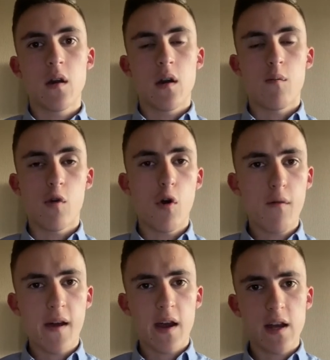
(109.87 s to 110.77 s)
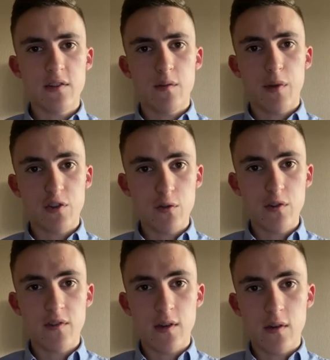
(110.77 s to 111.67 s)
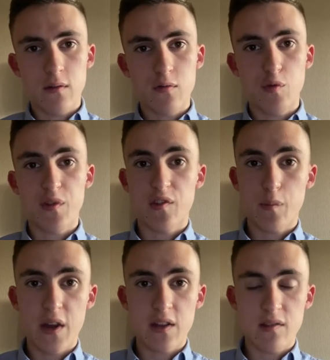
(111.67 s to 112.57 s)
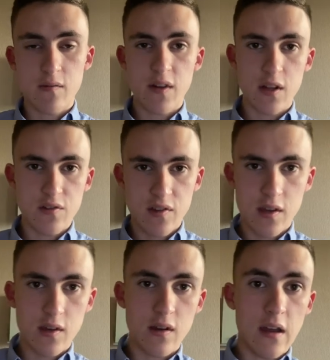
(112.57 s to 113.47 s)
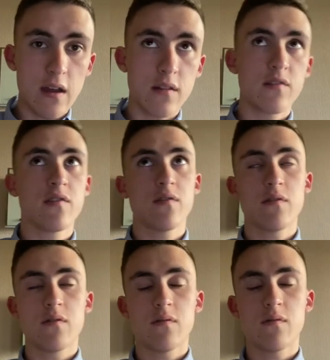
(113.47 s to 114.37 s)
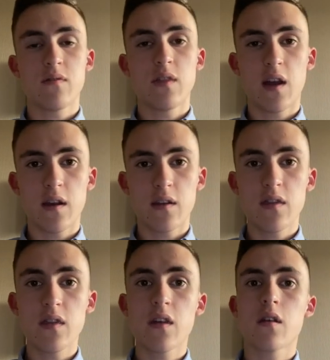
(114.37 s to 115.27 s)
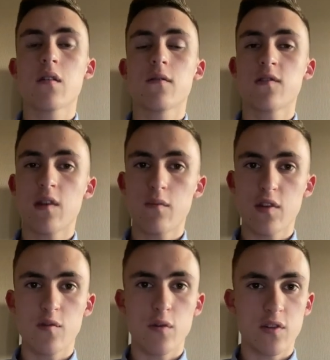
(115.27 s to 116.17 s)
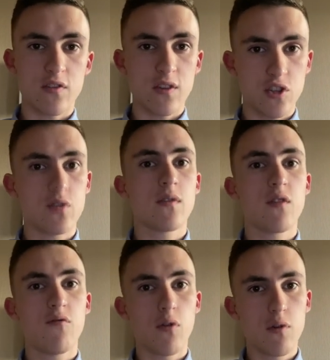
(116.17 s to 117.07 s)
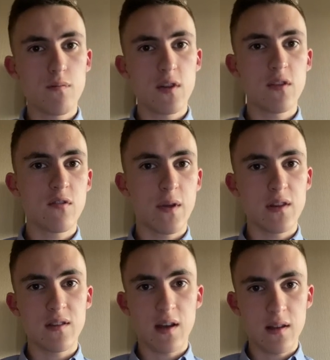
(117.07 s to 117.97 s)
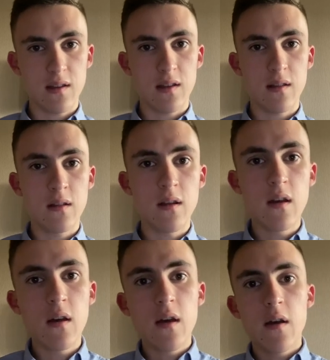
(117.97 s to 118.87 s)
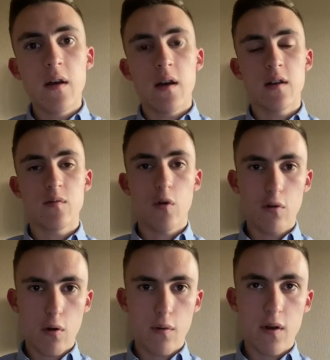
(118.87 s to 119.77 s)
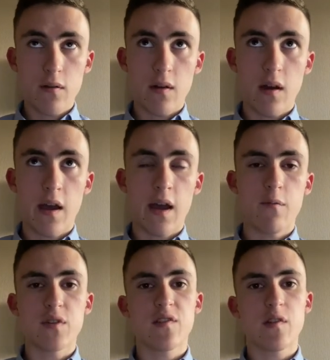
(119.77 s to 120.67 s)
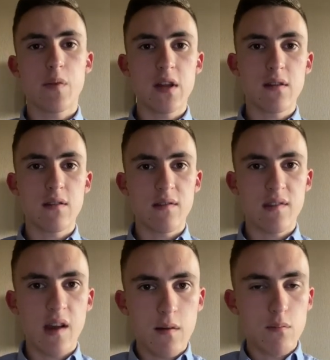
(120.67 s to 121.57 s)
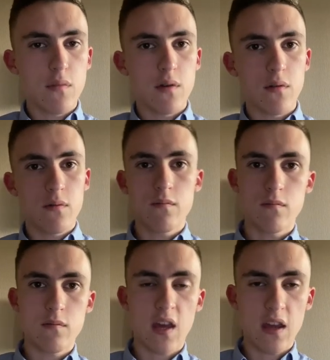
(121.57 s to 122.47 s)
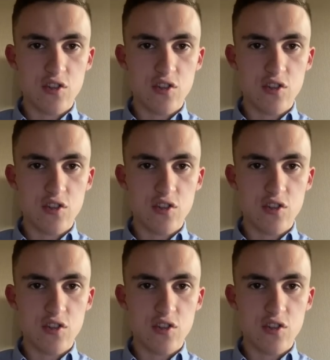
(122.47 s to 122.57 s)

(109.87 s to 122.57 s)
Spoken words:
Moreover, I had an opportunity to participate as a volunteer at 9th St. Petersburg International Legal Forum in 2019. And moreover, I have participated in some case